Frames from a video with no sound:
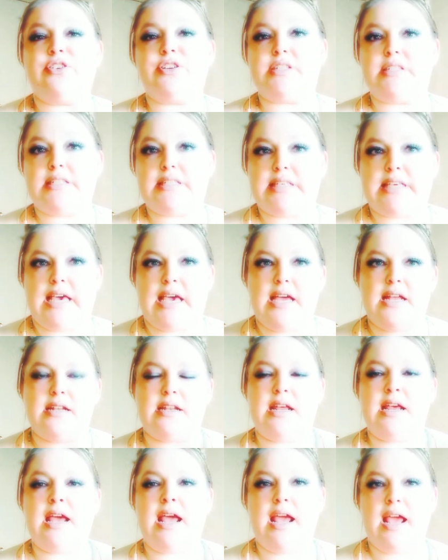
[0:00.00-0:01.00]
for
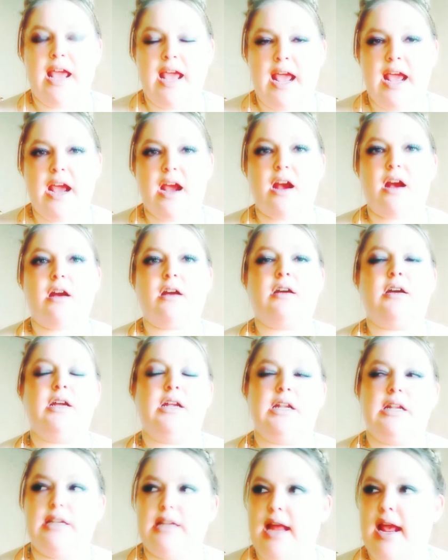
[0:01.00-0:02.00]
skin,
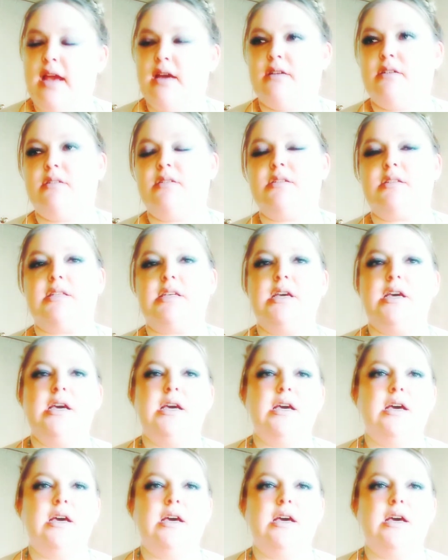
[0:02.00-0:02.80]
hair, nails,